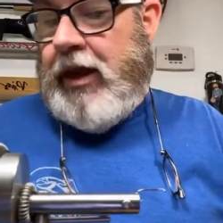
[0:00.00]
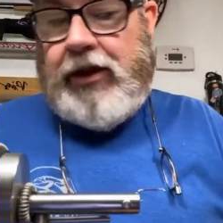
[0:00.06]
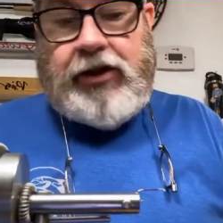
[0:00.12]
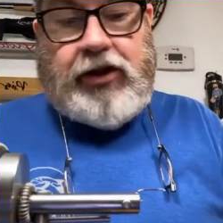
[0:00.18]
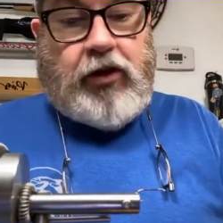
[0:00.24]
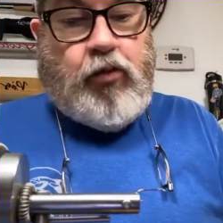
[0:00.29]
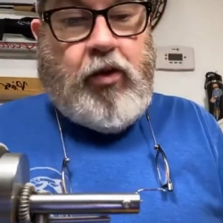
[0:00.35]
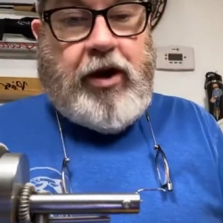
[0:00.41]

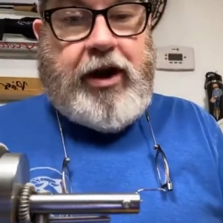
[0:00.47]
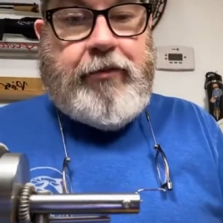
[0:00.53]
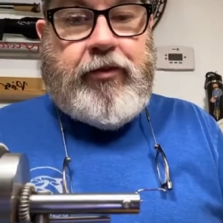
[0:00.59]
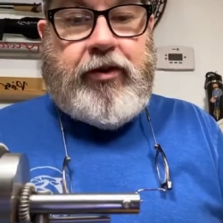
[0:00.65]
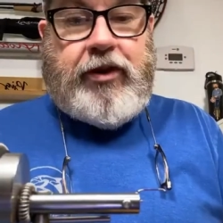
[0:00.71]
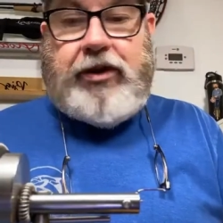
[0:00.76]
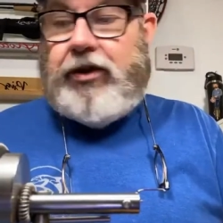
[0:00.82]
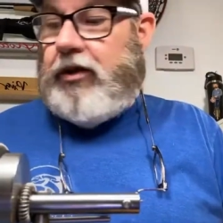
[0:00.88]
So what I'm
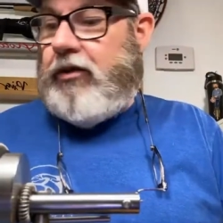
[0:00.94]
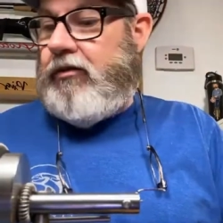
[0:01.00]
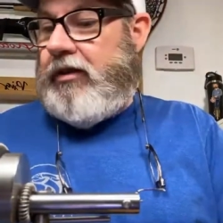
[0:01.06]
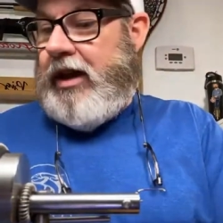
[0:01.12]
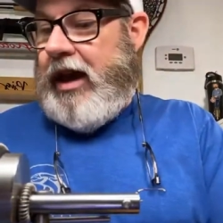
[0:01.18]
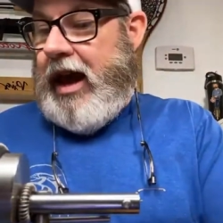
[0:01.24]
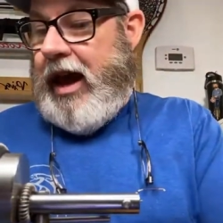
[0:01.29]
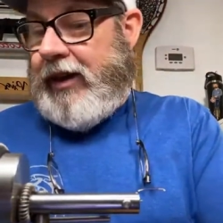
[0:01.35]
going to do
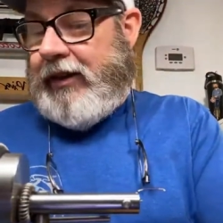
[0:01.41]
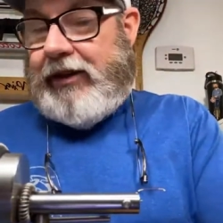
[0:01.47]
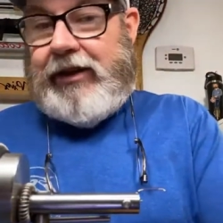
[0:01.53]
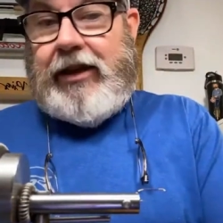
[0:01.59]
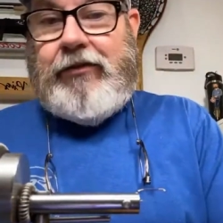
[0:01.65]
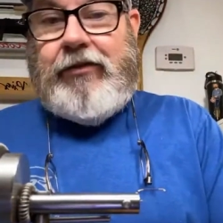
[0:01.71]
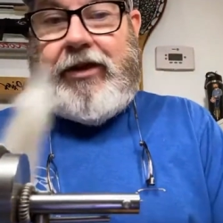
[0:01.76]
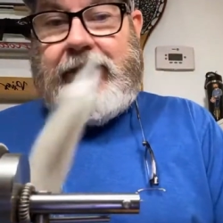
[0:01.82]
next
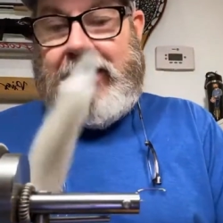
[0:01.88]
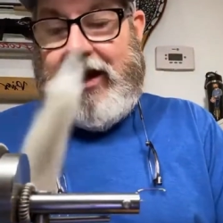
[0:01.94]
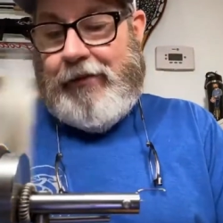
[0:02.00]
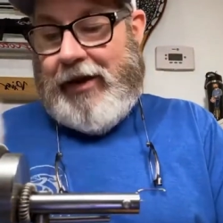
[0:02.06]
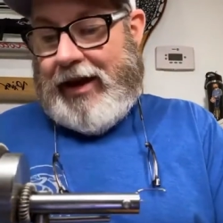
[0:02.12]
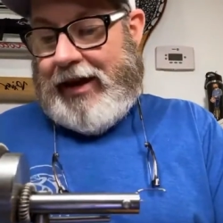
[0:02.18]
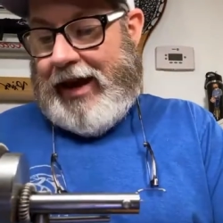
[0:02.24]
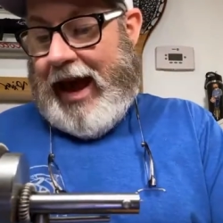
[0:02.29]
is I'm going to take
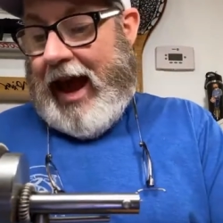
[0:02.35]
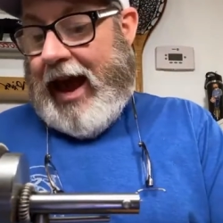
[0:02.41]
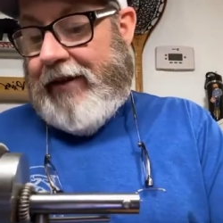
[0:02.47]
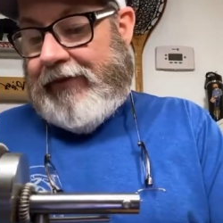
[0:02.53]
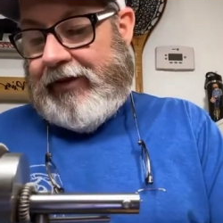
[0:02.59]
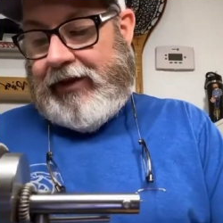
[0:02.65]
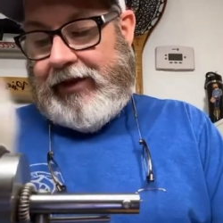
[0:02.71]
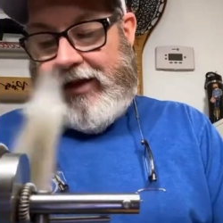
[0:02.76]
my
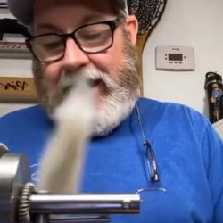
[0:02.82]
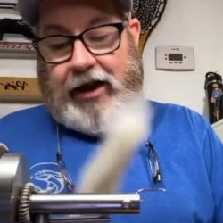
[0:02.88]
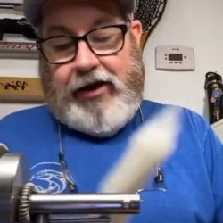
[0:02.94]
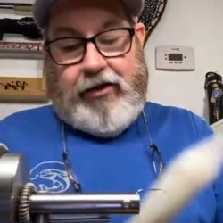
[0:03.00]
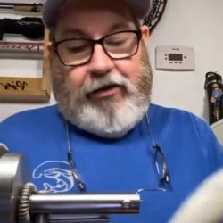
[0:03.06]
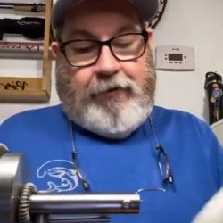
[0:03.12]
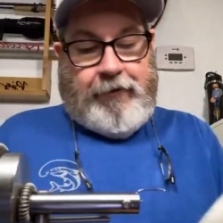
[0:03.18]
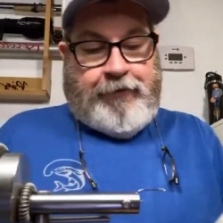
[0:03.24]
calf
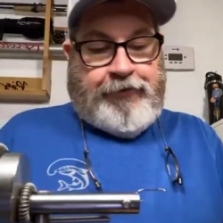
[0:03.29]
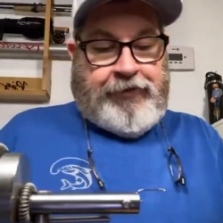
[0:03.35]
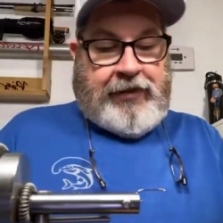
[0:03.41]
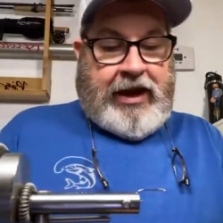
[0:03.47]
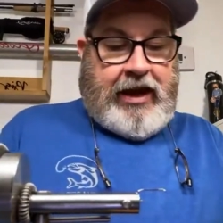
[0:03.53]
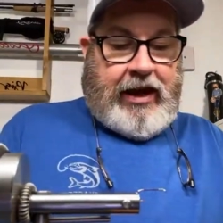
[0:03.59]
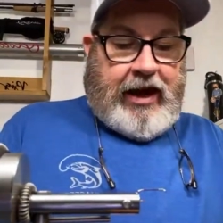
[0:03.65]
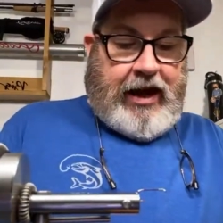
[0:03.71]
tail,
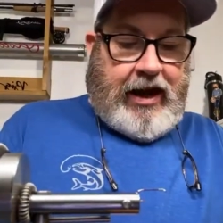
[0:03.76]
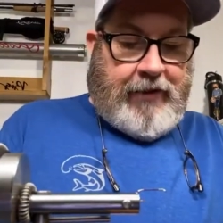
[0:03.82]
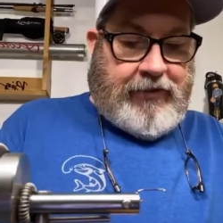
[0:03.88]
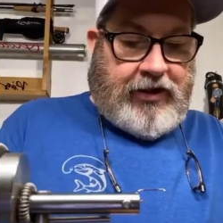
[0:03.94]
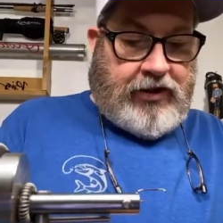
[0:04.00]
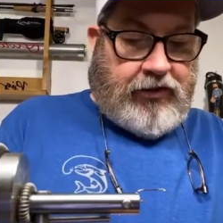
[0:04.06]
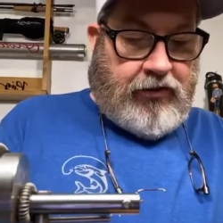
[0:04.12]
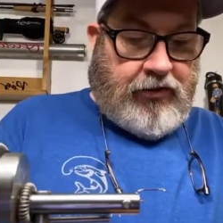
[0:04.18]
and I'm
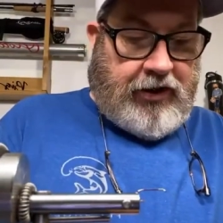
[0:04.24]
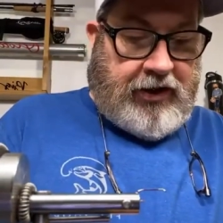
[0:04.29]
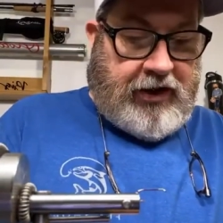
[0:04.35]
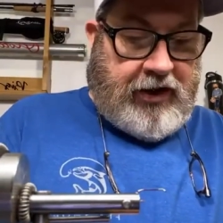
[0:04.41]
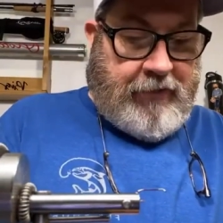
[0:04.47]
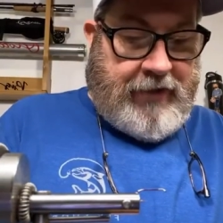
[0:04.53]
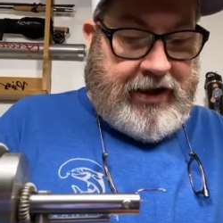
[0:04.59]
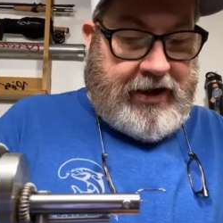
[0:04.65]
just going to
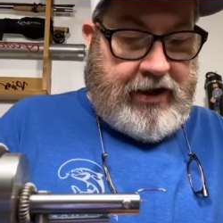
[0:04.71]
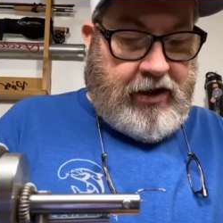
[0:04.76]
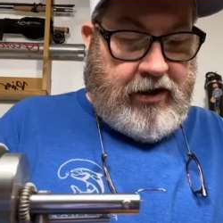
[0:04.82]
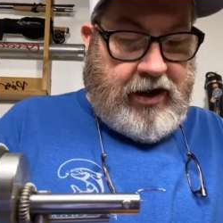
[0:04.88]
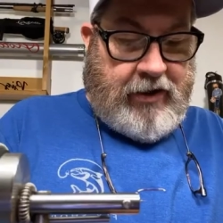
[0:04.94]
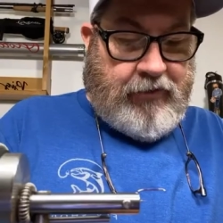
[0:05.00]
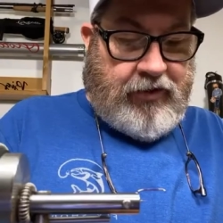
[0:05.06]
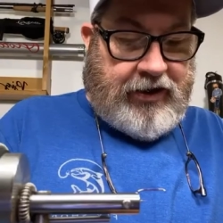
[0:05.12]
come in here
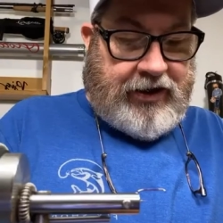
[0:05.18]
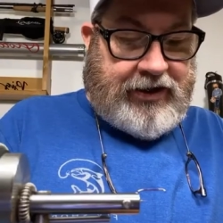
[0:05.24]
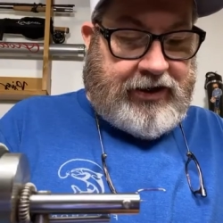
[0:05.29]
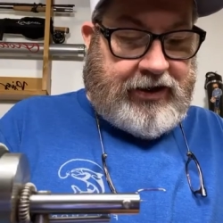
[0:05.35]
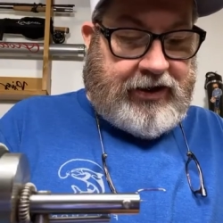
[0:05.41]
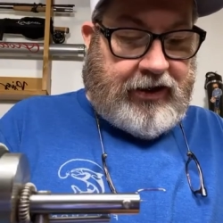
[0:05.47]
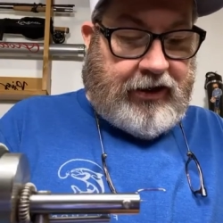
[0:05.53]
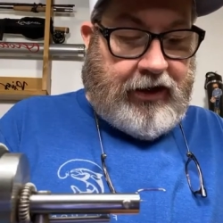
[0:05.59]
and I'm going to
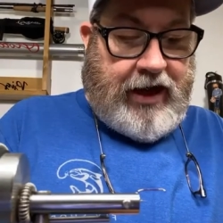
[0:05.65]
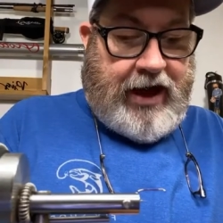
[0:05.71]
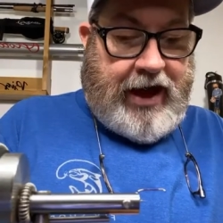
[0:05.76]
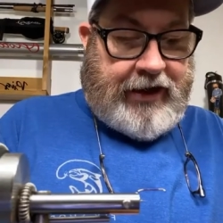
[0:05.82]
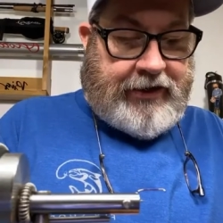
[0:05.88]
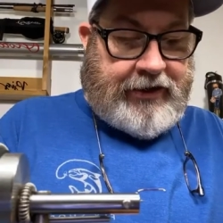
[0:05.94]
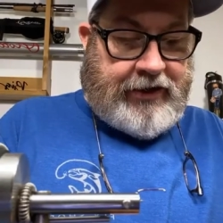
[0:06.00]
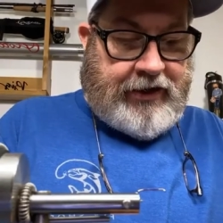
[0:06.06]

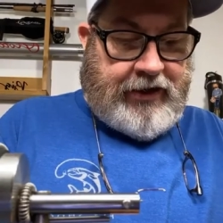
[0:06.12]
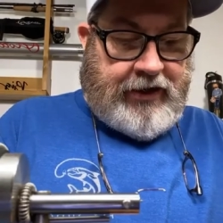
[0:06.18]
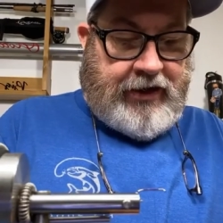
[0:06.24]
select,